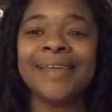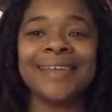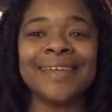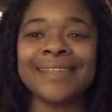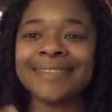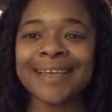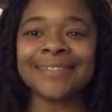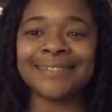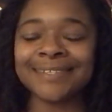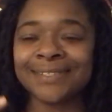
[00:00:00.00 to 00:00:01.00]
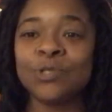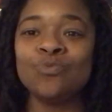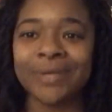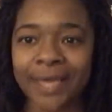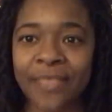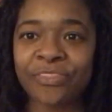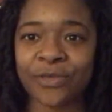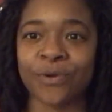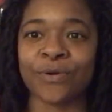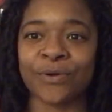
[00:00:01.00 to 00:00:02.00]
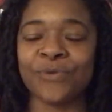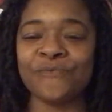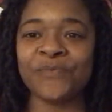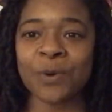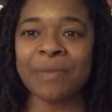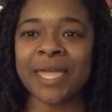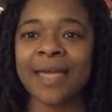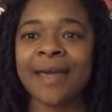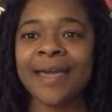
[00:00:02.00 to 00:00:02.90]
Get that shit together. You feel me?